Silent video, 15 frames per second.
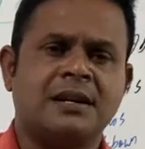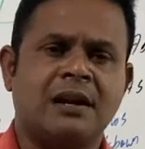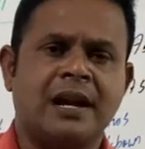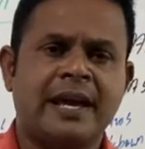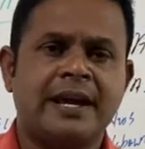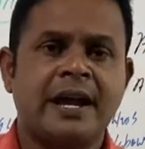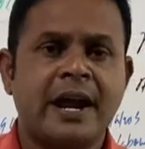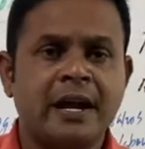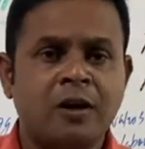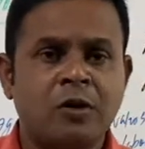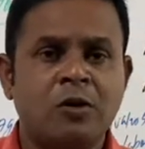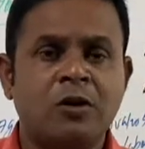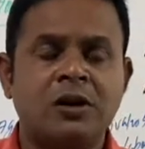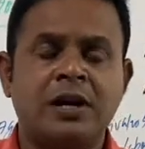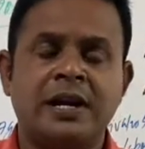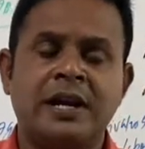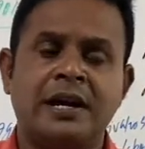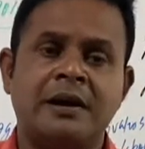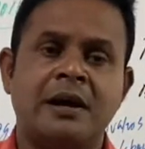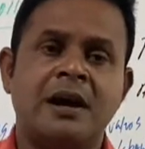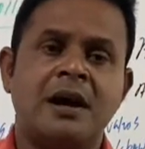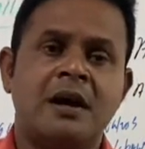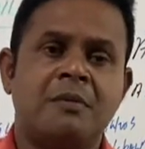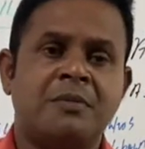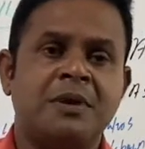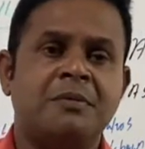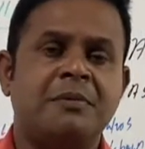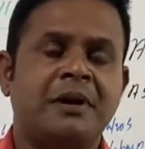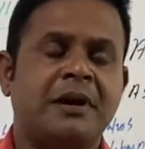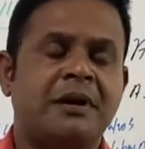like head load,
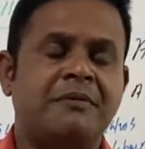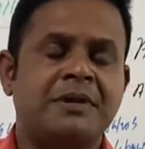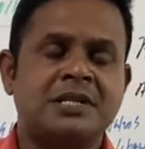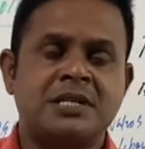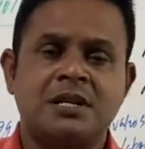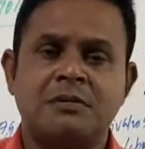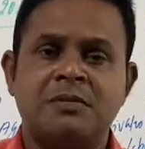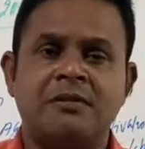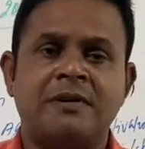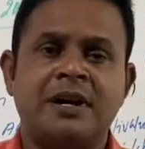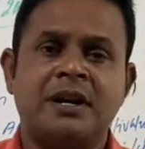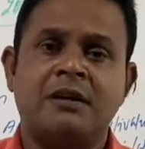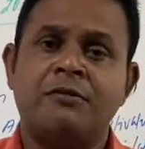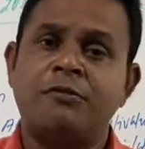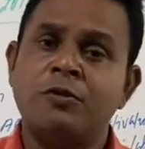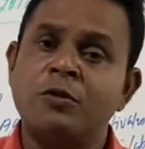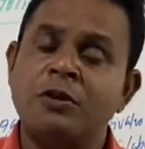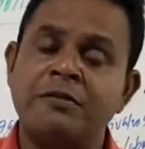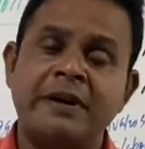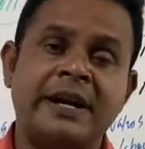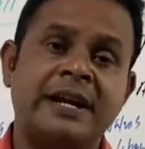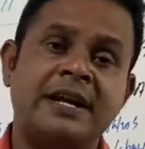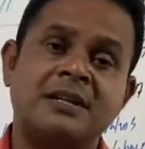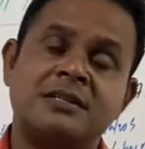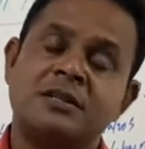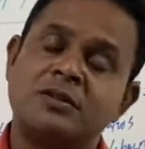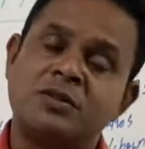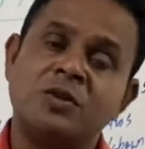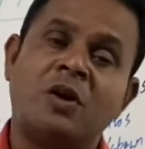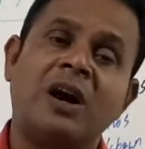vegetable vendor, fruit
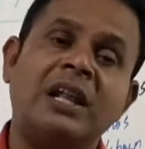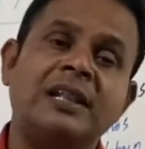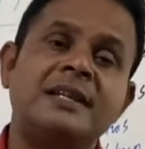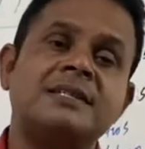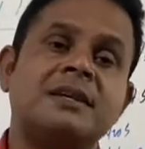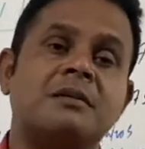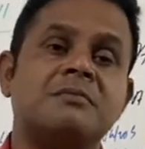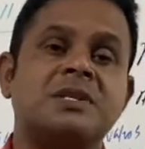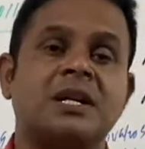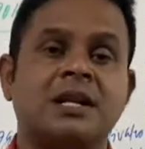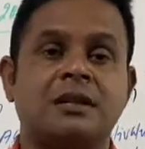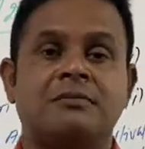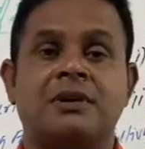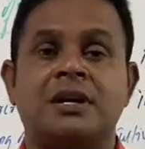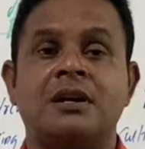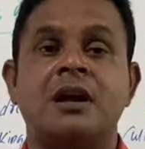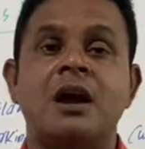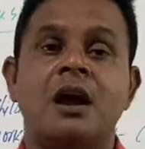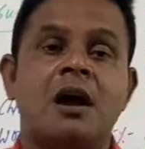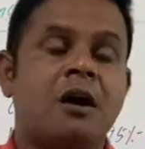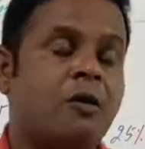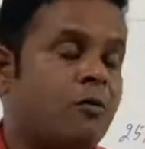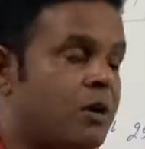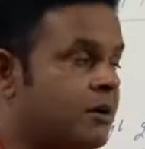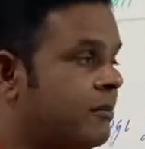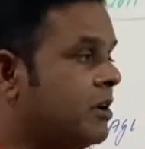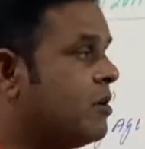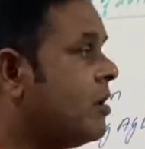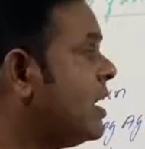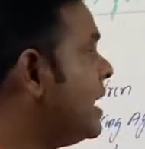vendors. So all this comes under the one what we call